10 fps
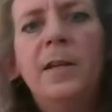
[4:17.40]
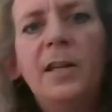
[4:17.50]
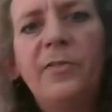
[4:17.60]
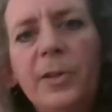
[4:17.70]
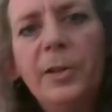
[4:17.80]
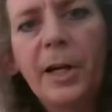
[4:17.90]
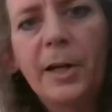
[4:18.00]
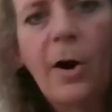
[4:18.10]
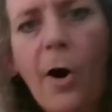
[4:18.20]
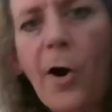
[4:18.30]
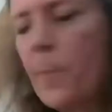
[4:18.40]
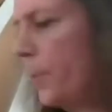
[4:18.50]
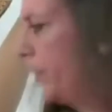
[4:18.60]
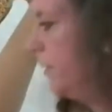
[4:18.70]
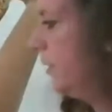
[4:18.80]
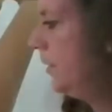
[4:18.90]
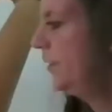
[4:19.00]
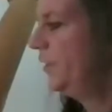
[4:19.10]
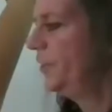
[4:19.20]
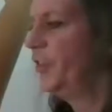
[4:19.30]
if you look at a harp,
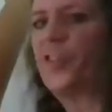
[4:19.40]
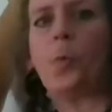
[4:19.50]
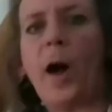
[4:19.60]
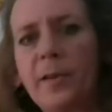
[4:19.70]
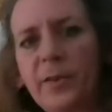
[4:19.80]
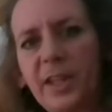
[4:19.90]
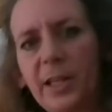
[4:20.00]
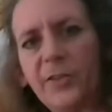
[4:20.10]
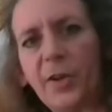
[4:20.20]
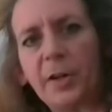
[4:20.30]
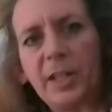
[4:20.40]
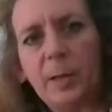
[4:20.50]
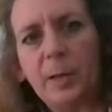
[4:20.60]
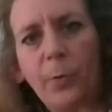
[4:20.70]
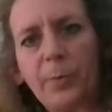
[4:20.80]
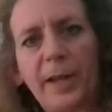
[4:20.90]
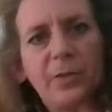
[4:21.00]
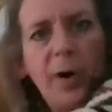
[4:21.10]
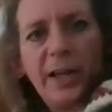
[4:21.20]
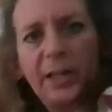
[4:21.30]
this is the white keys on a keyboard, like
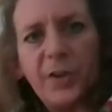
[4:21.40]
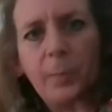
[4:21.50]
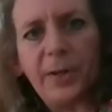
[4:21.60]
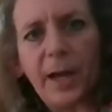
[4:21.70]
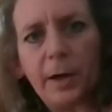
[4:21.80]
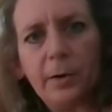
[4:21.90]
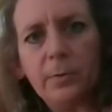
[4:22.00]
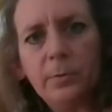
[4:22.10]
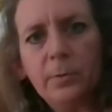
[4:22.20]
the white keys on a piano.